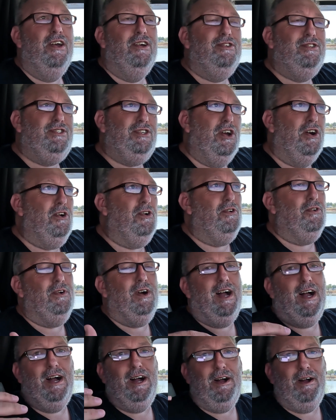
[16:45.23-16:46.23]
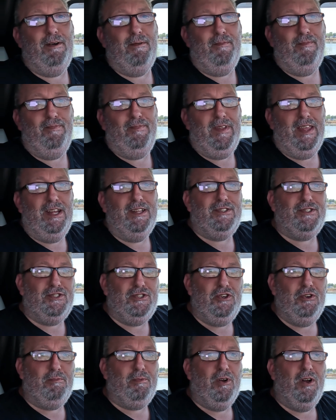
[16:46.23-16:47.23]
So it's
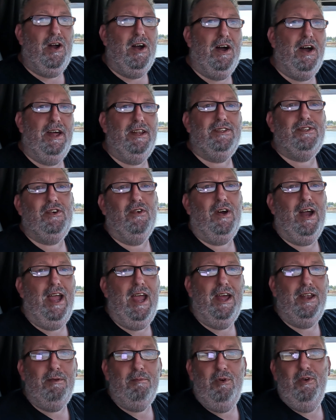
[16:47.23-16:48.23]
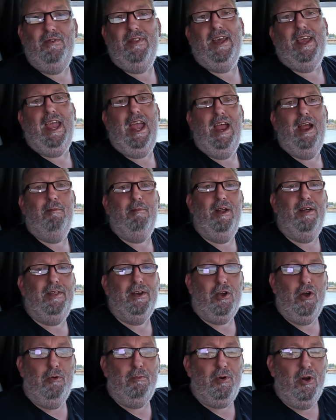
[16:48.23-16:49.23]
super hot, so I had to move the camera, the
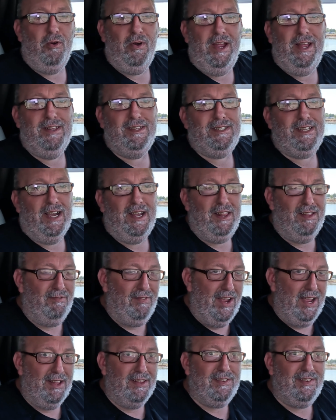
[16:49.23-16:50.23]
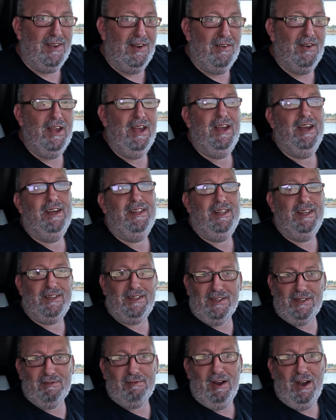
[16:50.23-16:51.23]
GoPro, inside the van. So this
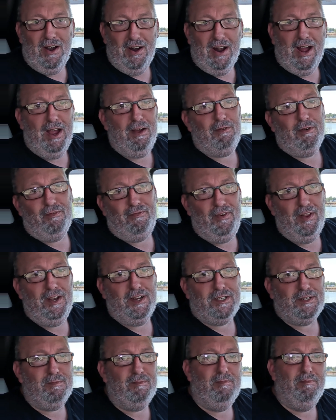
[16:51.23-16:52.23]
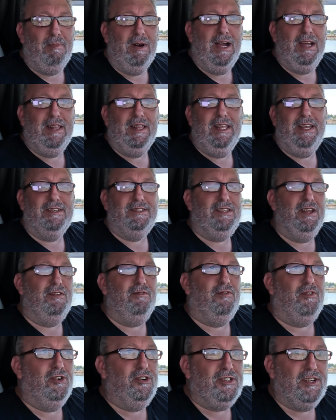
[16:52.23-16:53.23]
is where I will finish my list,
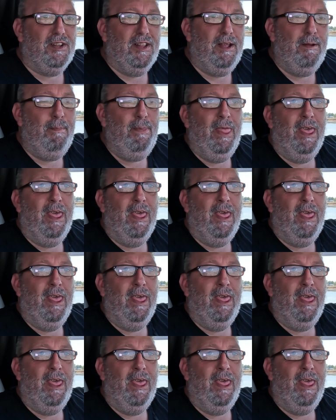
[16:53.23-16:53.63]
unfortunately.